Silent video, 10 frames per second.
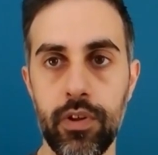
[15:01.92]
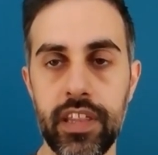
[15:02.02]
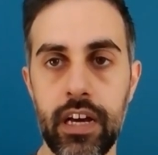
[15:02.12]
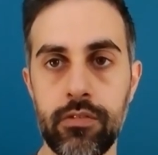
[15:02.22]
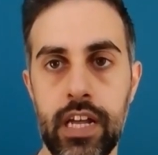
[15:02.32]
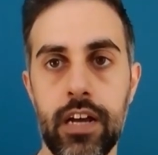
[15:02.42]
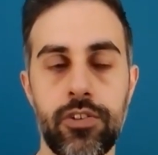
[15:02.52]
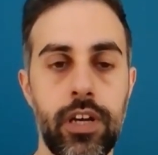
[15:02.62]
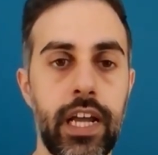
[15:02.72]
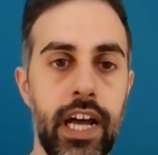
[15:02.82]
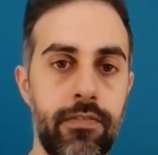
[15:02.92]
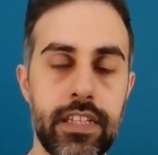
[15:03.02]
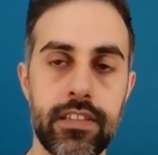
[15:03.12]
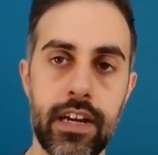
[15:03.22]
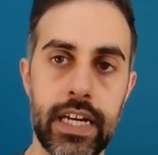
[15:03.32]
without actually
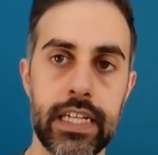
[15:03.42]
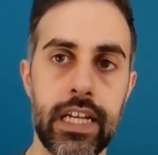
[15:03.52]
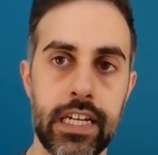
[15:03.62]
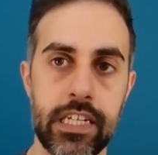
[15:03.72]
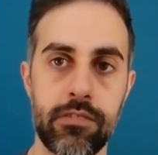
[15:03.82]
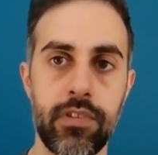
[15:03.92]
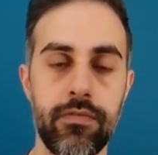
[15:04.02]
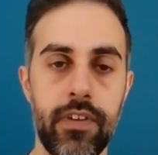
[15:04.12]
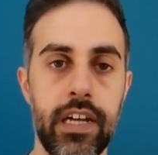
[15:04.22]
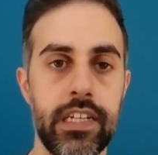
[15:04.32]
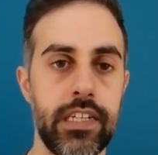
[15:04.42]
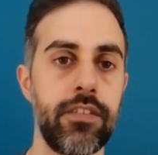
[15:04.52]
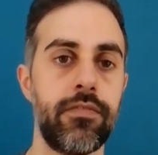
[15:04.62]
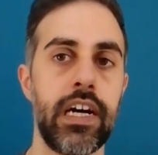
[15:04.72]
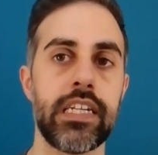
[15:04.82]
having direct access to the device. A
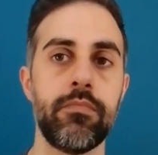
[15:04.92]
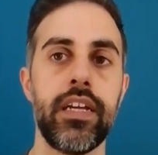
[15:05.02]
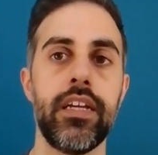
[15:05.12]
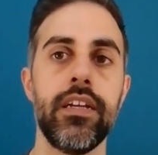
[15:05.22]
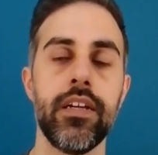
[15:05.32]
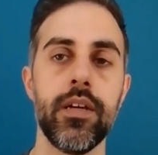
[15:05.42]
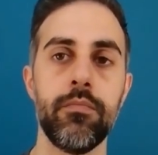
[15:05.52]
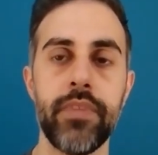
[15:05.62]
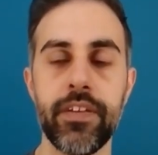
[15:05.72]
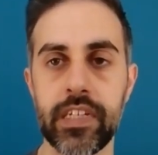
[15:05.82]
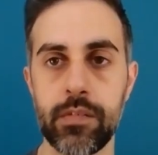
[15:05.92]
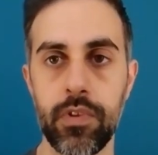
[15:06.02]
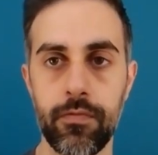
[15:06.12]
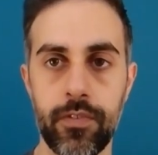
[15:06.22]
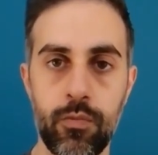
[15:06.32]
device may be
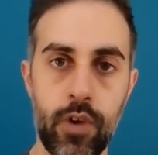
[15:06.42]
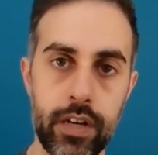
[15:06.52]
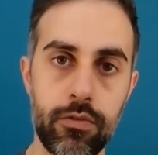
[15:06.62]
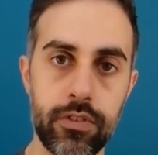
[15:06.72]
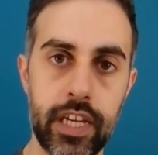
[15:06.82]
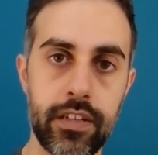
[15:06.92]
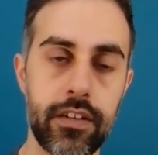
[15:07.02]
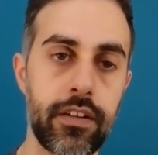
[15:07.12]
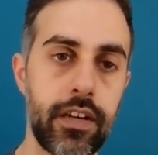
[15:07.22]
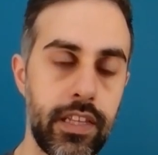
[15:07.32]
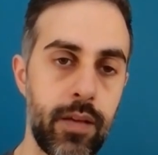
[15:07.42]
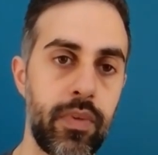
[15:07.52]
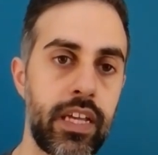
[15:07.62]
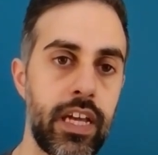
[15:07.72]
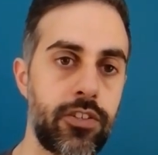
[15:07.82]
visible from one container and the
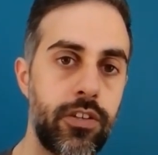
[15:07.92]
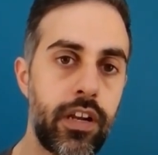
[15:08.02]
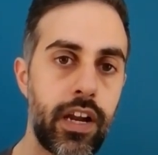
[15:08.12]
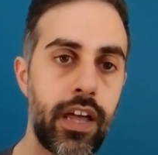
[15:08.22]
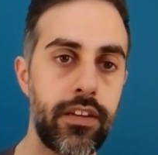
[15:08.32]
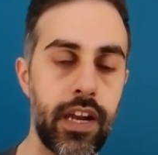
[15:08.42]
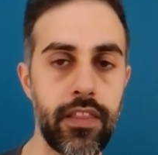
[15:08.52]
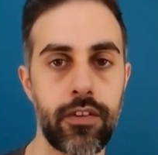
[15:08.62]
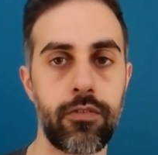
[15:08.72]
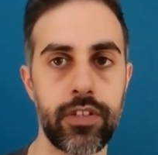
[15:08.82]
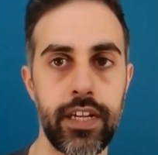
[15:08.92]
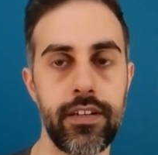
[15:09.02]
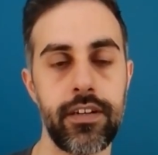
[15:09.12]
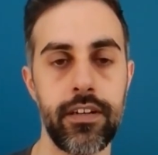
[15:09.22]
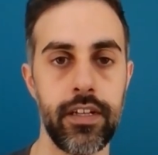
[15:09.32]
application in another
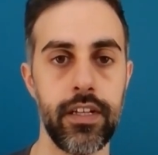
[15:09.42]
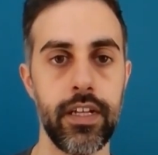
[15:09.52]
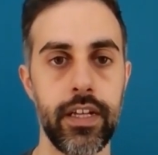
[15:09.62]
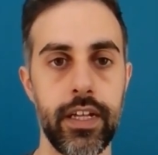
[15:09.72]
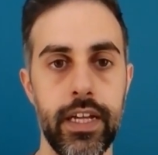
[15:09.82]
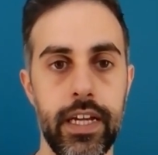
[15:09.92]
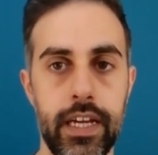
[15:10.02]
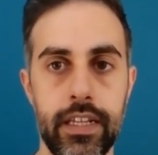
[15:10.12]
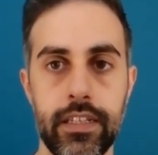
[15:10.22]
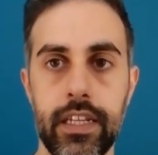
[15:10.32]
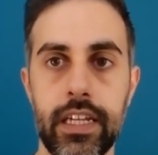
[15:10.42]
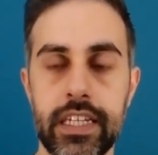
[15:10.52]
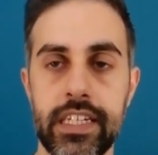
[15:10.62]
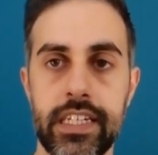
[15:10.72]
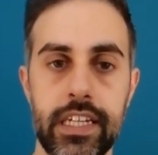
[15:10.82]
container, and it
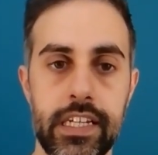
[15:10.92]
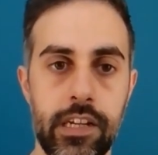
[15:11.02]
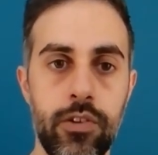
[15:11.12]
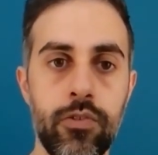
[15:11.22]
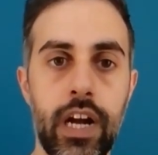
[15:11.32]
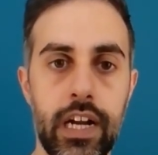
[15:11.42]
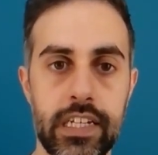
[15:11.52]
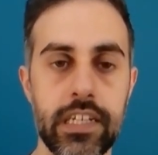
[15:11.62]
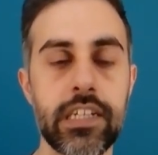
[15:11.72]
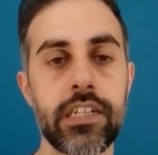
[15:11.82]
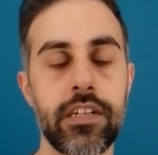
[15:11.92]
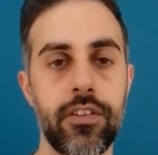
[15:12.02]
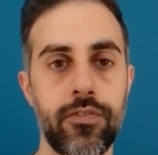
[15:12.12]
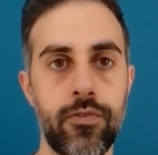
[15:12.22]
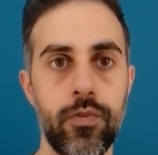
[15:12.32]
gets secure access
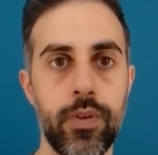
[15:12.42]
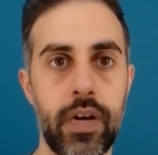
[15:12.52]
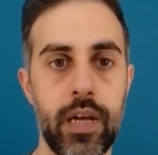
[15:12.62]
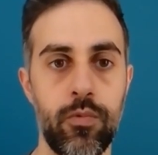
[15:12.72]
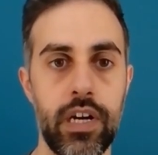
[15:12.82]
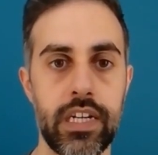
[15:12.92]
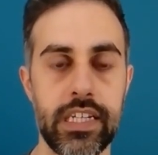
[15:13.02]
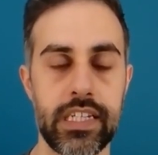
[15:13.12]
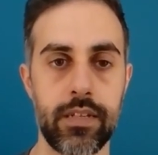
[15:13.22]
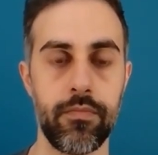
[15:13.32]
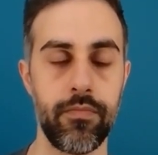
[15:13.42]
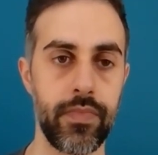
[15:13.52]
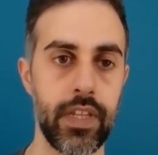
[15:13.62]
through the PipeWire system.